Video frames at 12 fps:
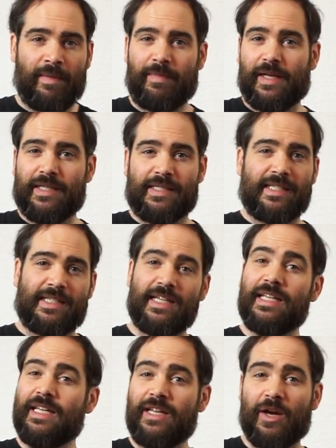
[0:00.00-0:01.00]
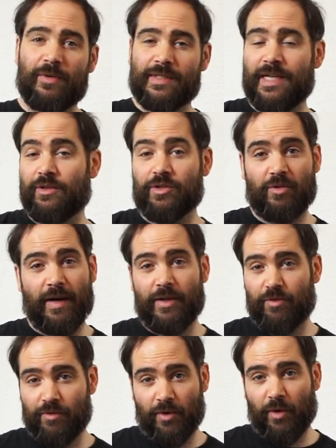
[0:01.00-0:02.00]
because this E note sounds
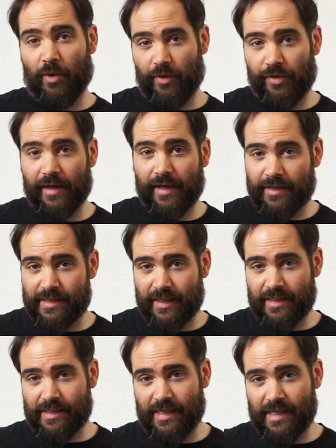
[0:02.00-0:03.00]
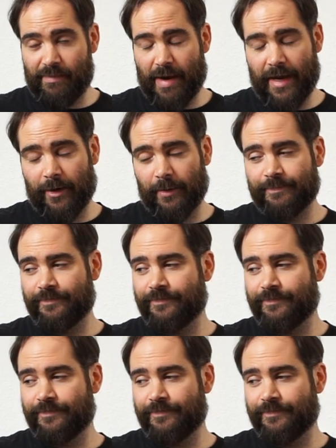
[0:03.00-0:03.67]
great through the whole thing because it is an E minor.